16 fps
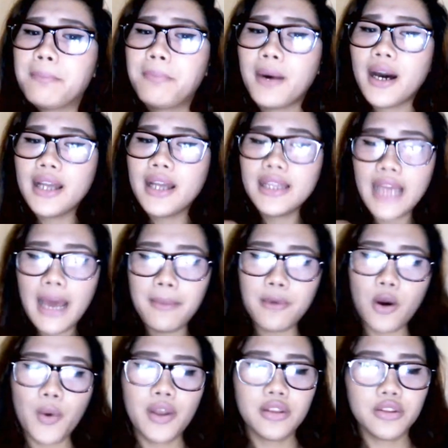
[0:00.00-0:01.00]
But I'm
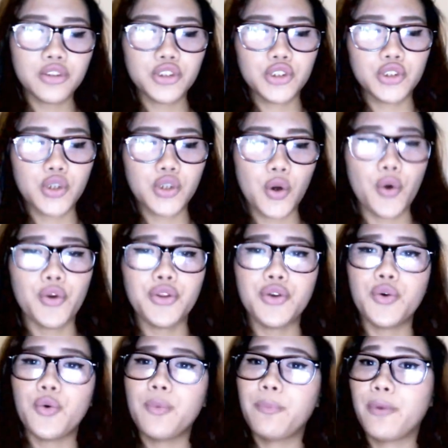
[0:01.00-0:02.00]
going to show
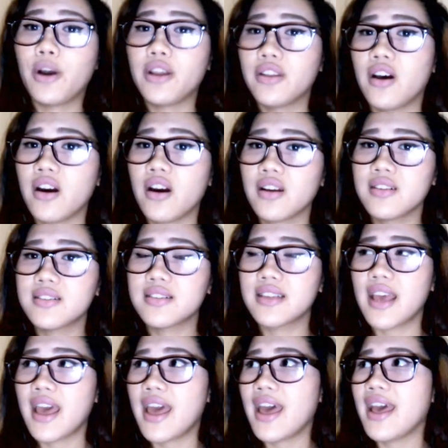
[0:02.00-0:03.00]
you
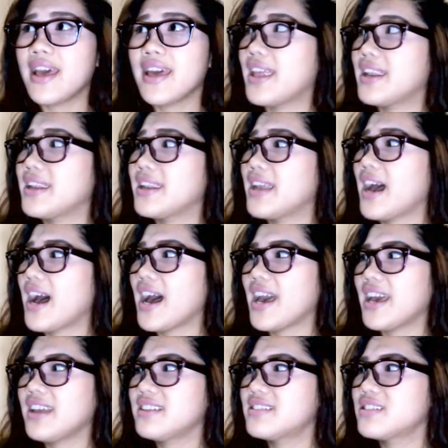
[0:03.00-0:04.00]
products, and
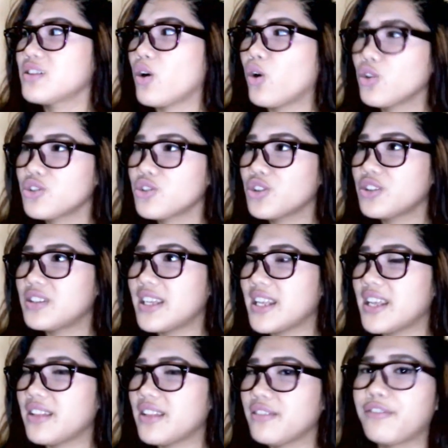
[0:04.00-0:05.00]
I also
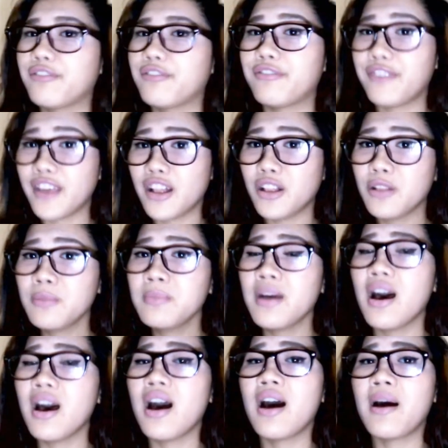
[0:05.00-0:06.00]
didn't film
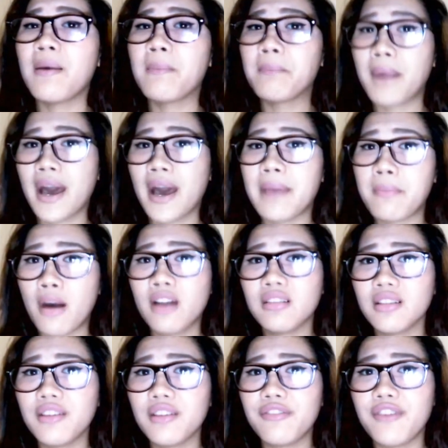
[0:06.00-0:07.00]
my
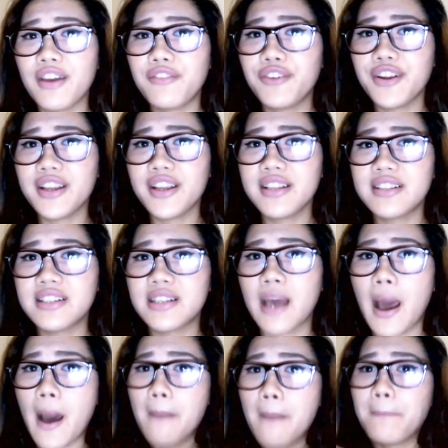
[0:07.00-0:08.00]
monthly favorites,
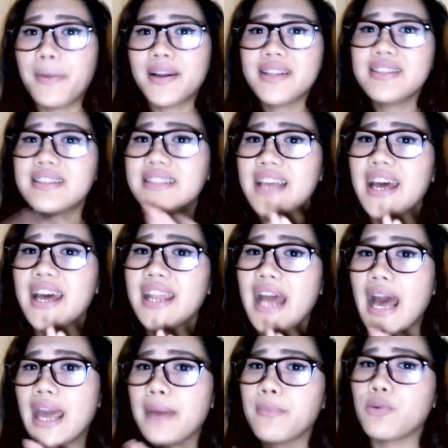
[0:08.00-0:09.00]
but instead
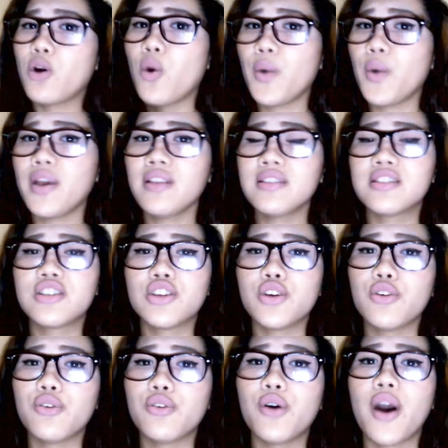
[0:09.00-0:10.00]
I am going
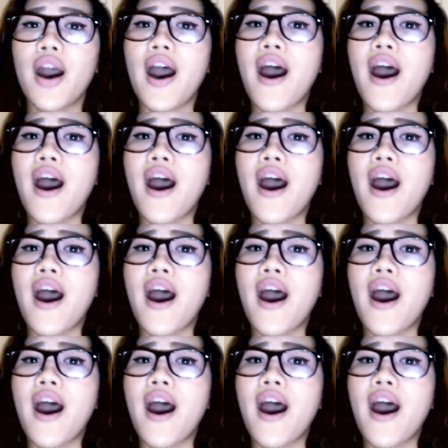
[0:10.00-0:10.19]
to